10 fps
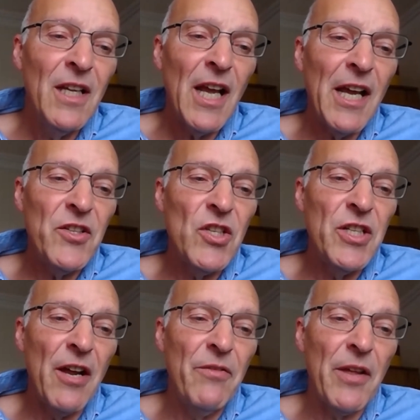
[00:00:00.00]
edit it
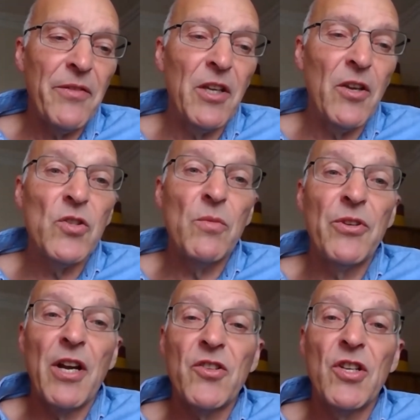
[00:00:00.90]
down. Nothing goes to
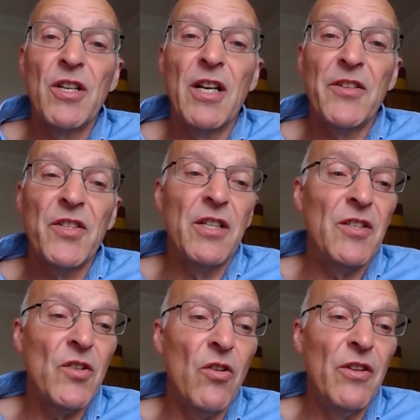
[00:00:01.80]
production unless it
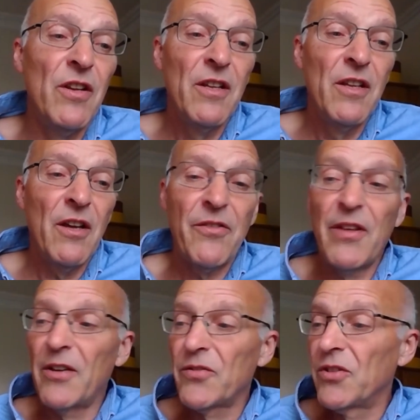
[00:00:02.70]
is on
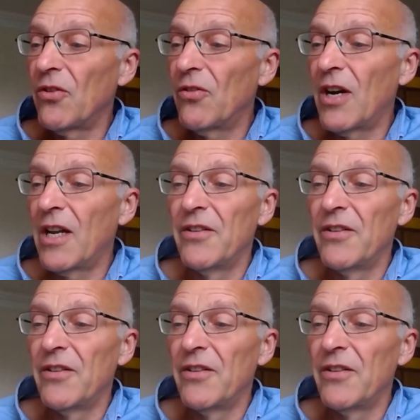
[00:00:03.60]
1,000 or